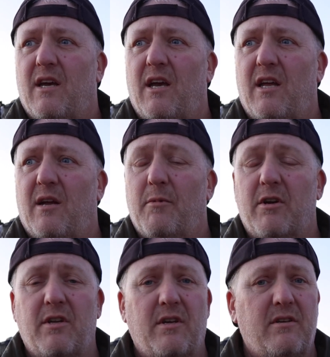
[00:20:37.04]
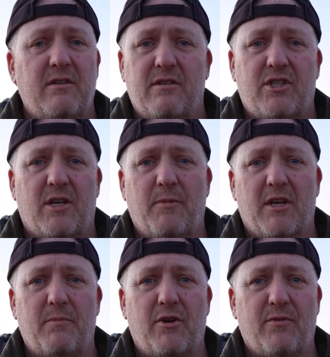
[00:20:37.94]
And I'm not going to check my
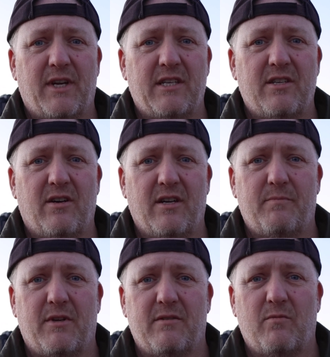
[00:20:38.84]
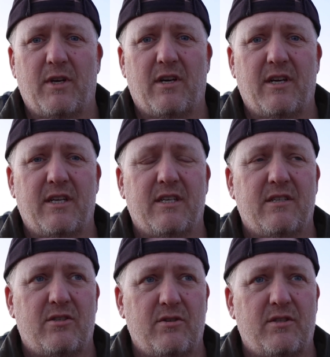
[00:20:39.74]
computer again tonight, but when I
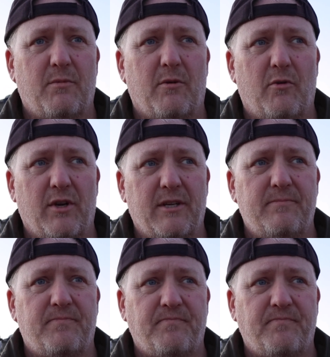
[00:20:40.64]
do tomorrow morning,